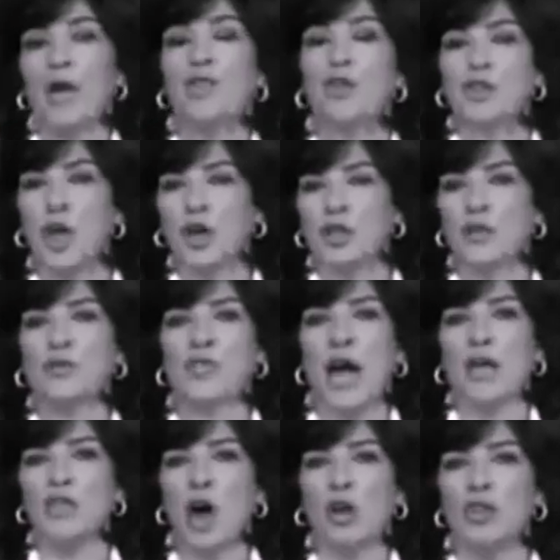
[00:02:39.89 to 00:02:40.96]
If you're
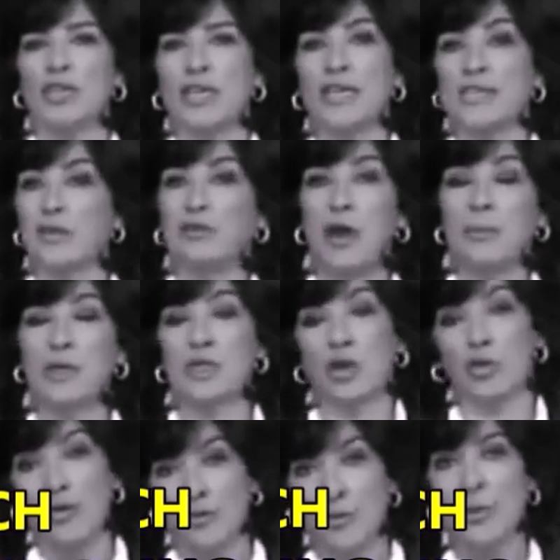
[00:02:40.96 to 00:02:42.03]
looking for a video
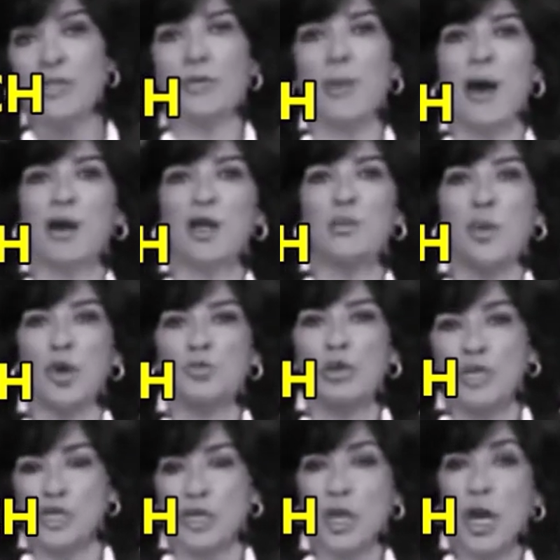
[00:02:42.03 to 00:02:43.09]
filled with accusations
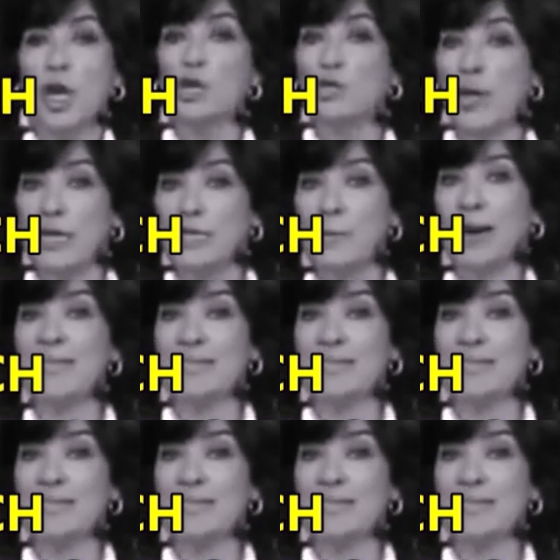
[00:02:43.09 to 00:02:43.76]
and speculation,